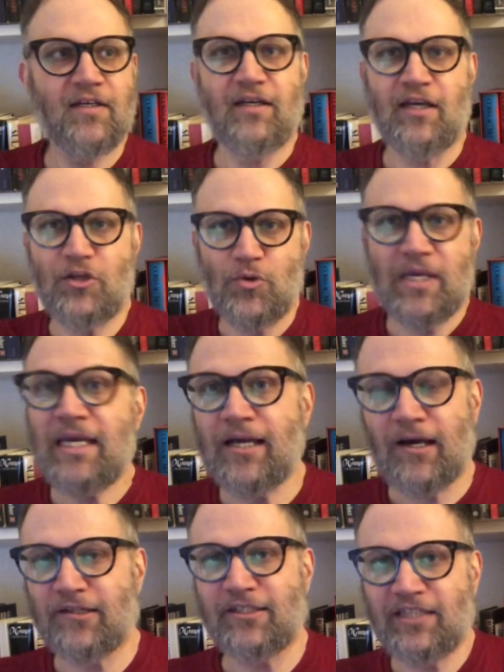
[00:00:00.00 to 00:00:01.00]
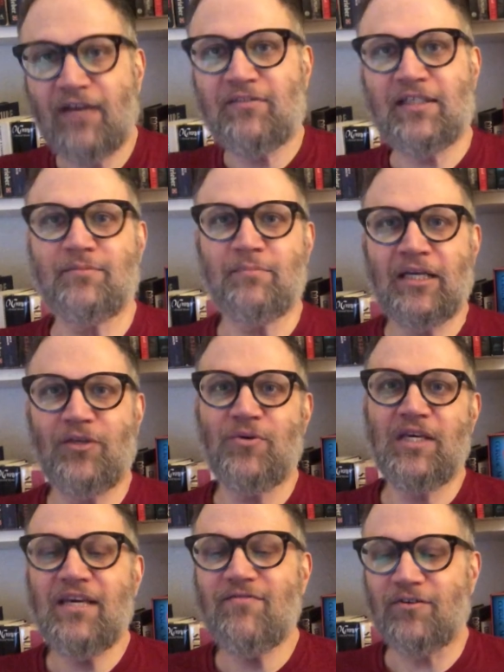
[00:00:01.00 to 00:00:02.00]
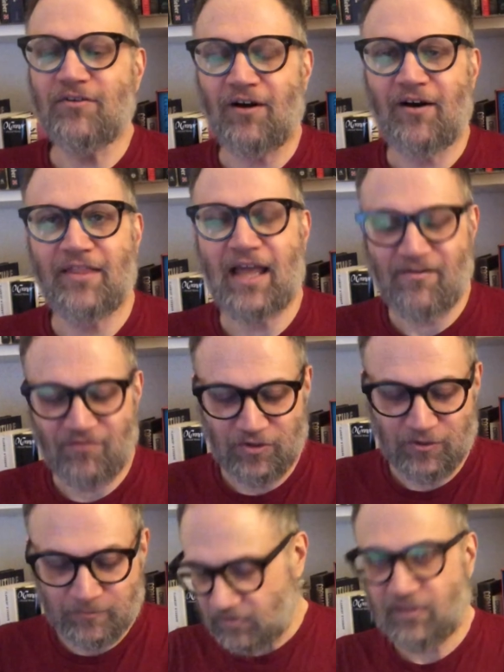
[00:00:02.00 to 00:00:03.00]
and you eat other stuff doesn't make you evil on that view.